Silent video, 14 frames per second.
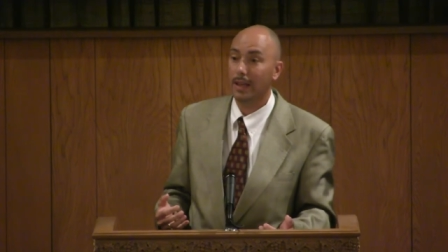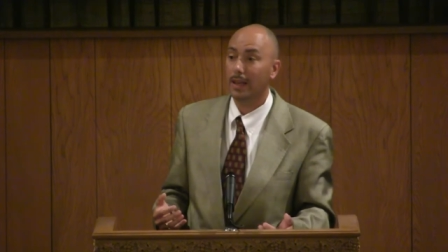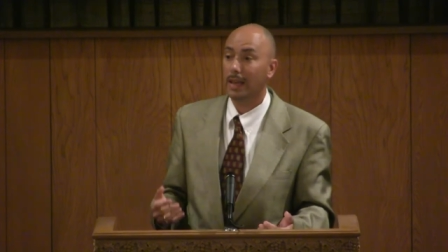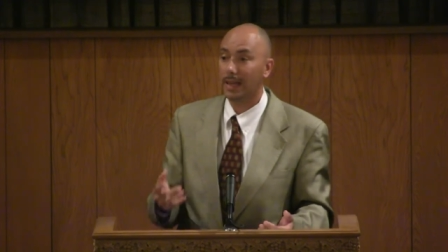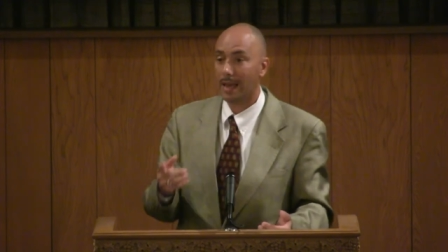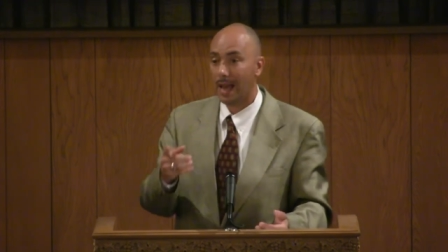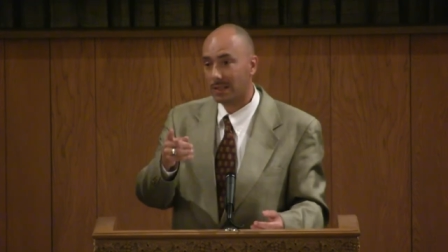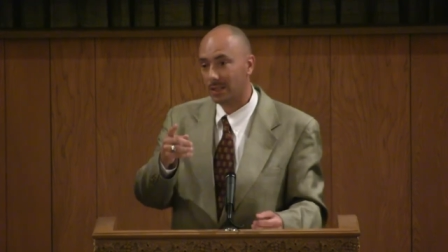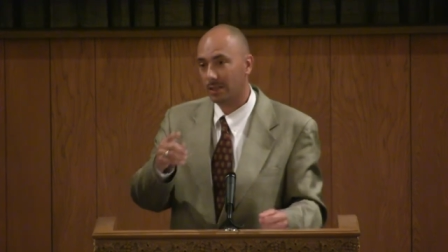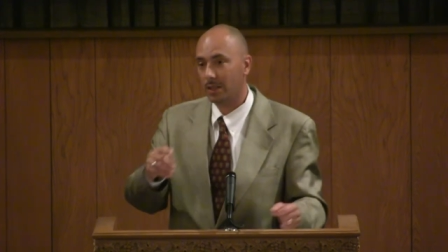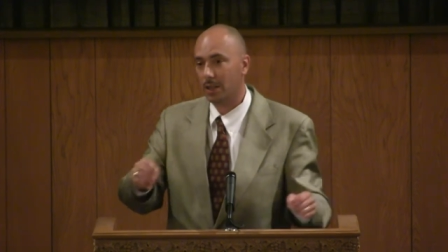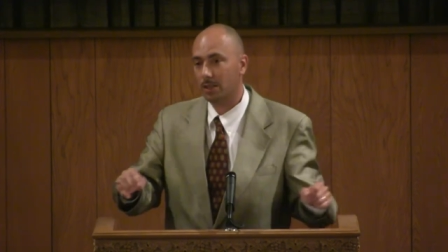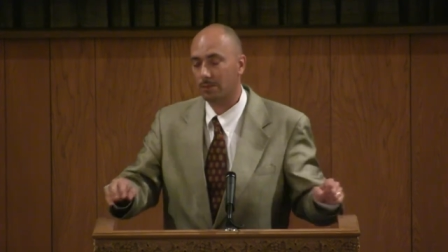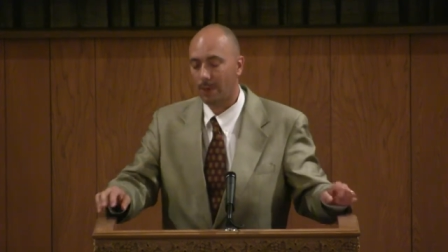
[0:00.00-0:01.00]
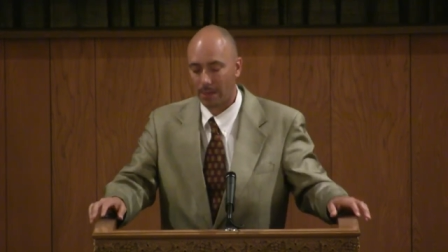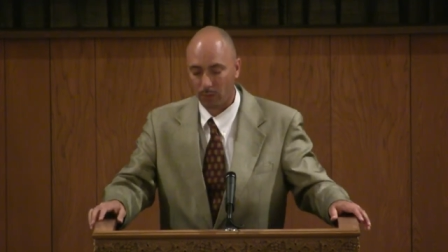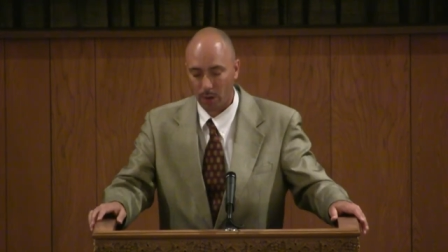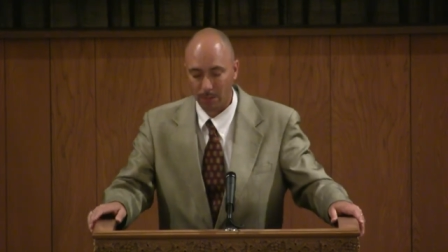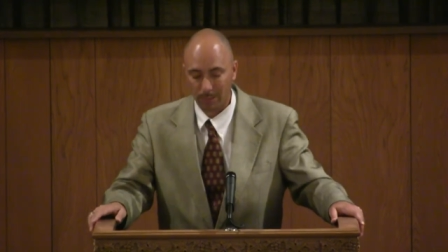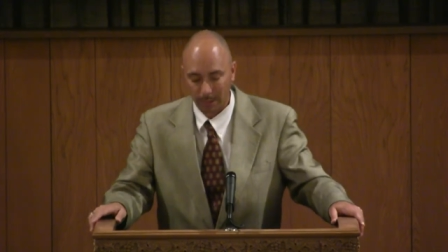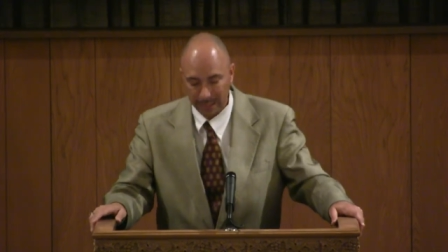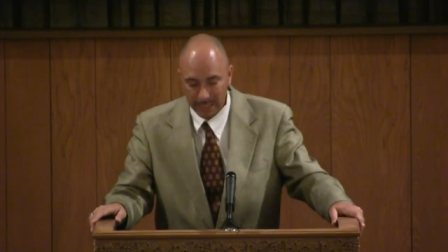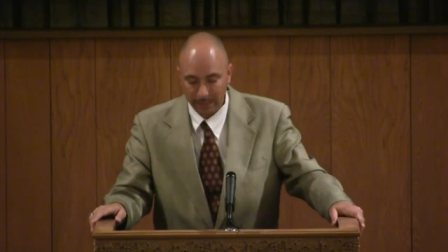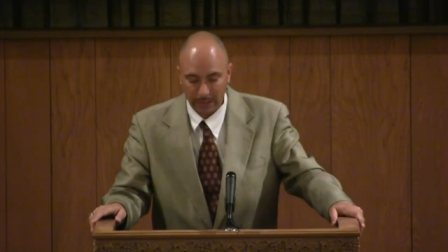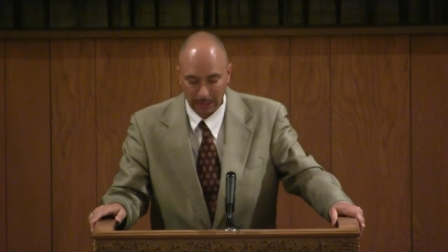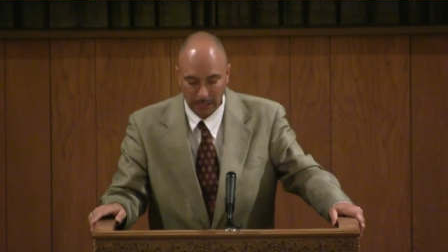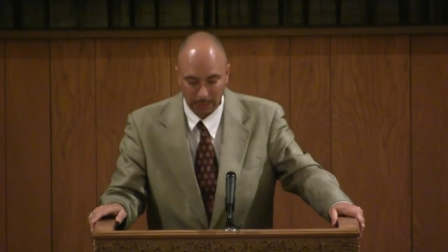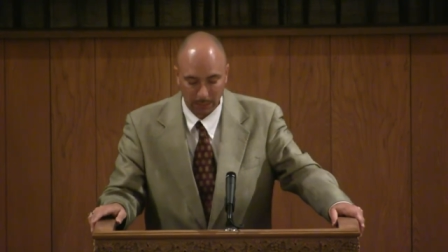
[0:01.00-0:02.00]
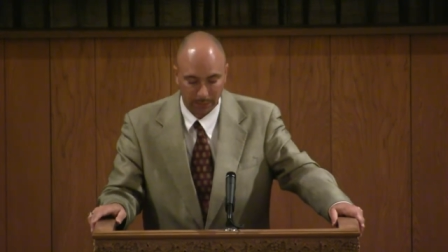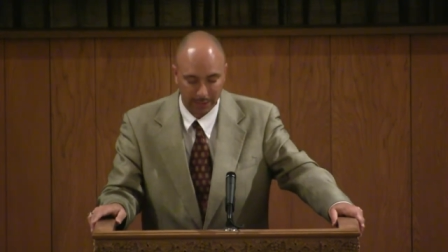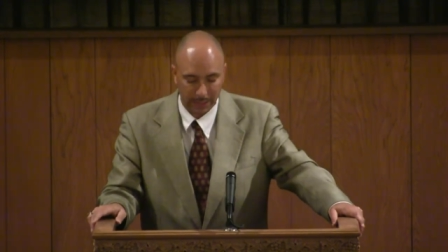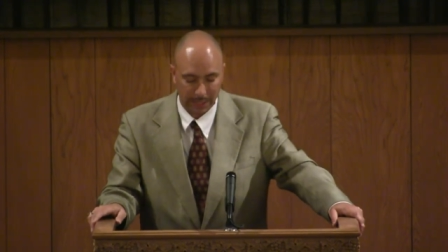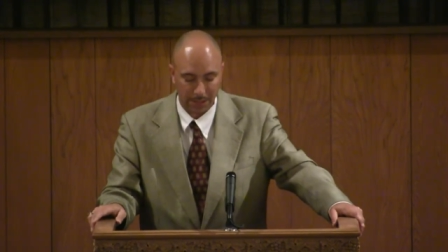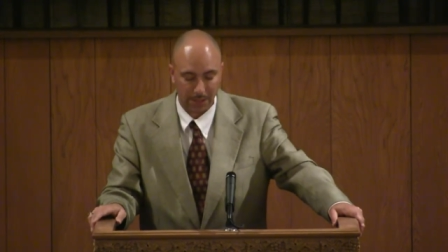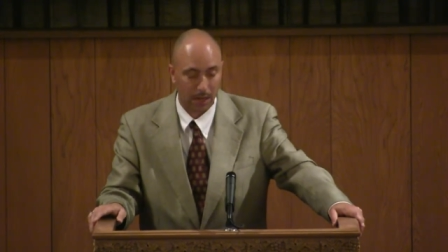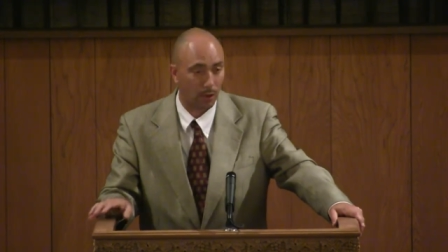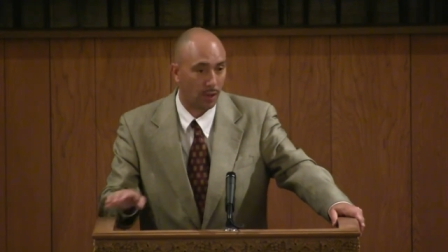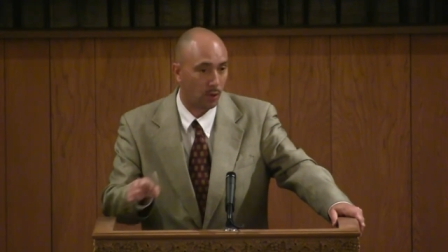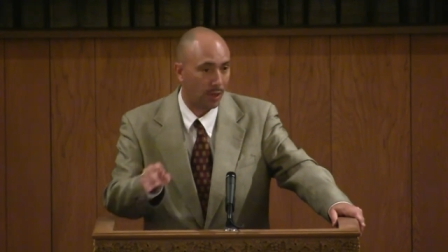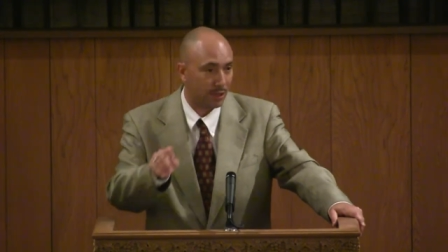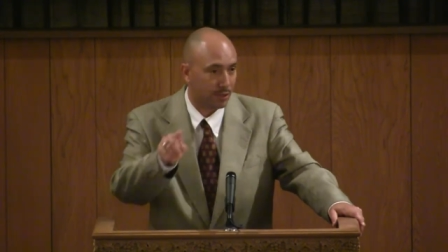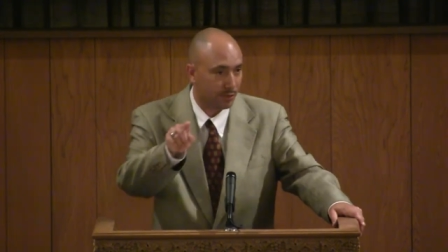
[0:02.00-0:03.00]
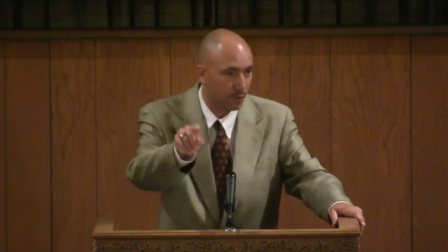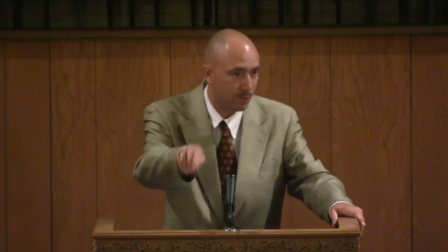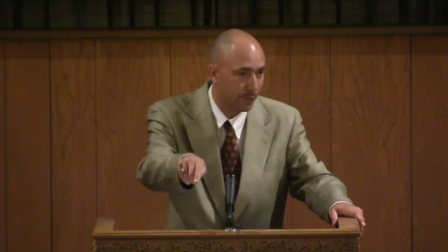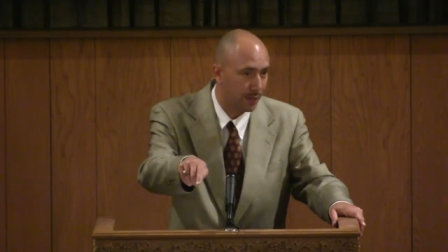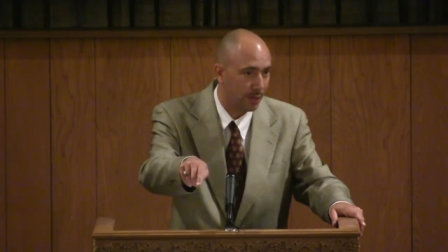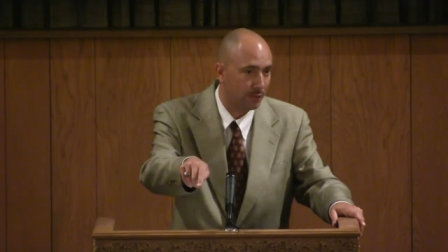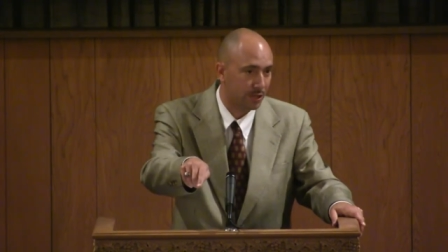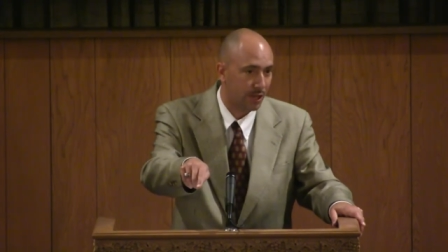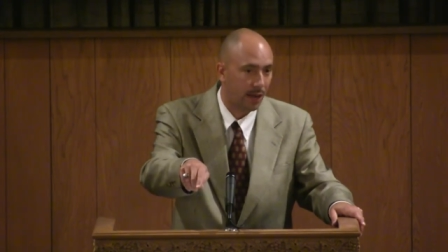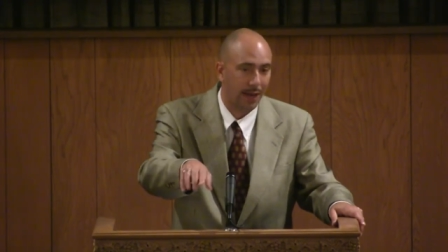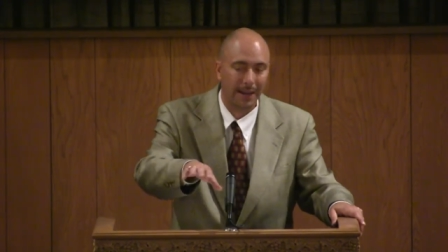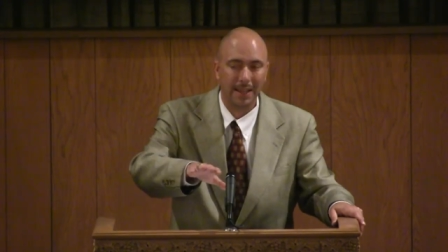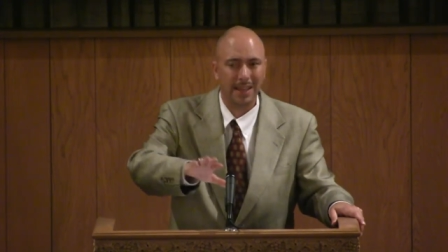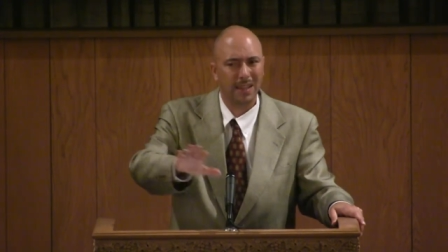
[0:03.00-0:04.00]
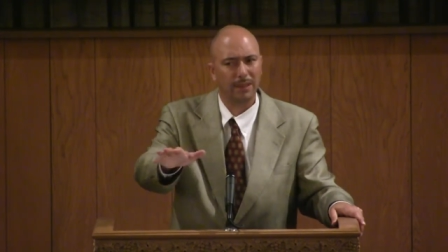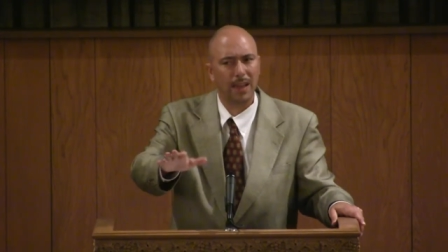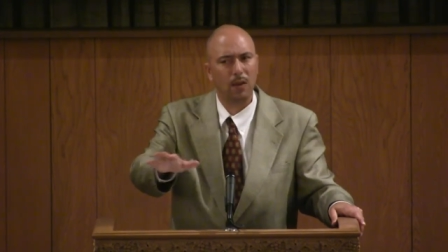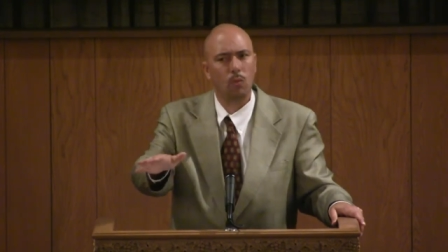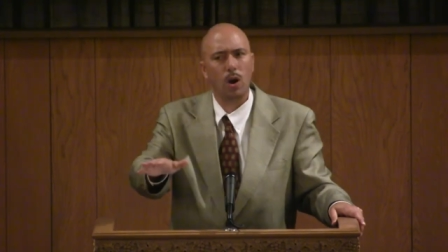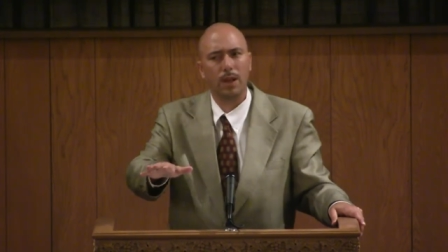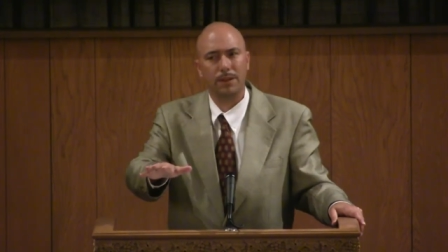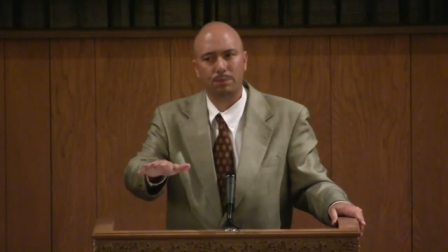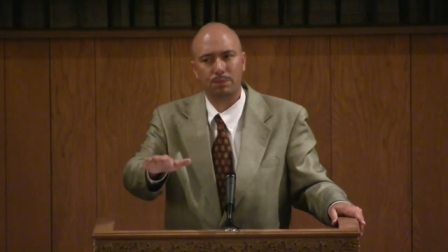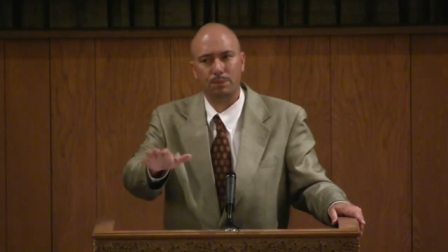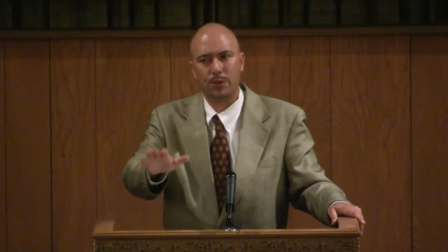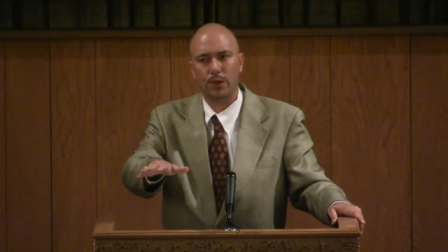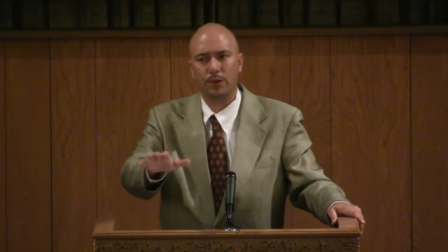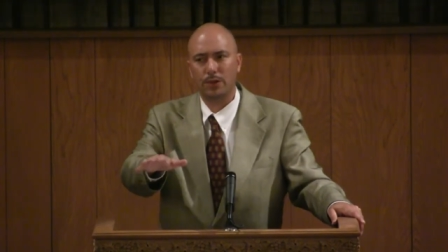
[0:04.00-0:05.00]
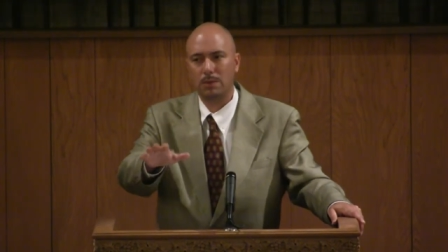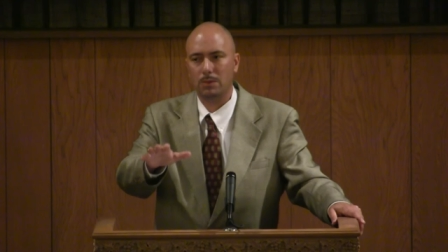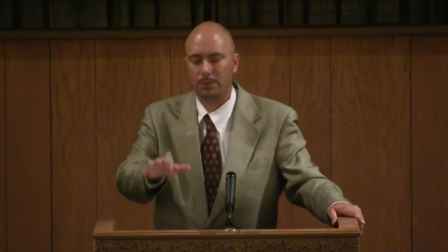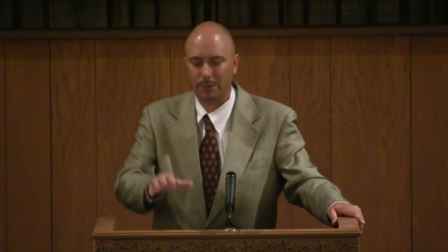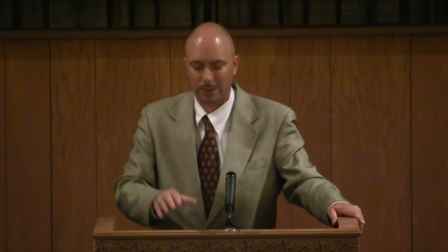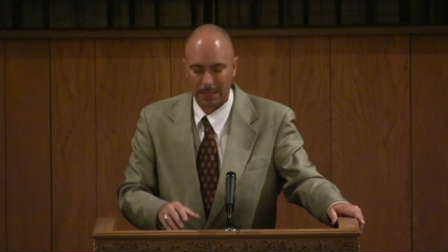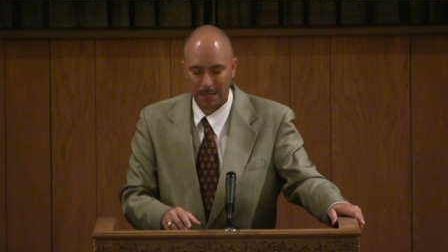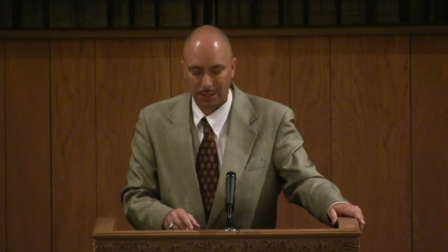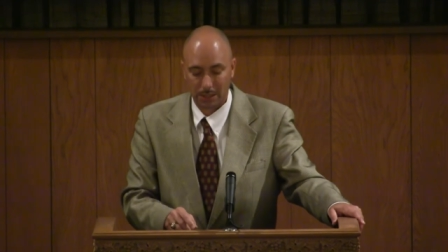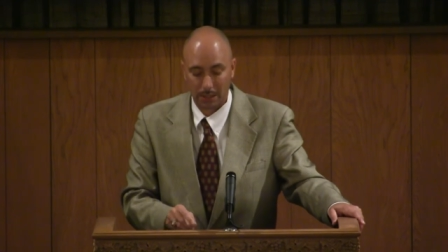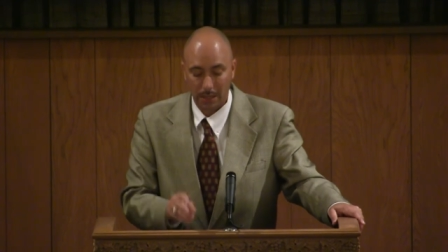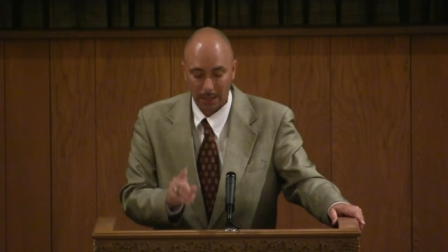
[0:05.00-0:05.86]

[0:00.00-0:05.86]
He actually does, by the way, believe in demon possession, although that trooper that was shot, that wasn't pure demon possession.